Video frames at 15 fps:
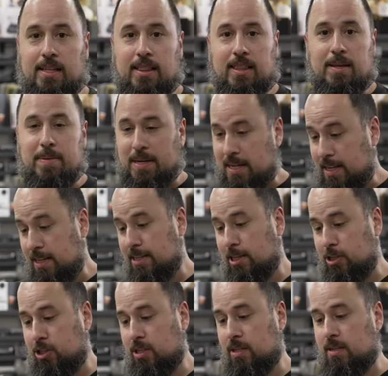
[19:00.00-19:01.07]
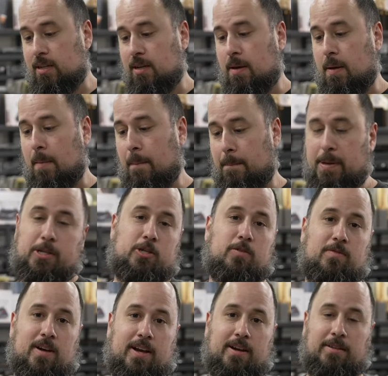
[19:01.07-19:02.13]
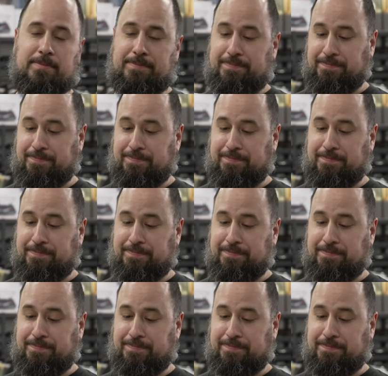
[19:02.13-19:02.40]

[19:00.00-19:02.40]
Limited edition picture vinyl.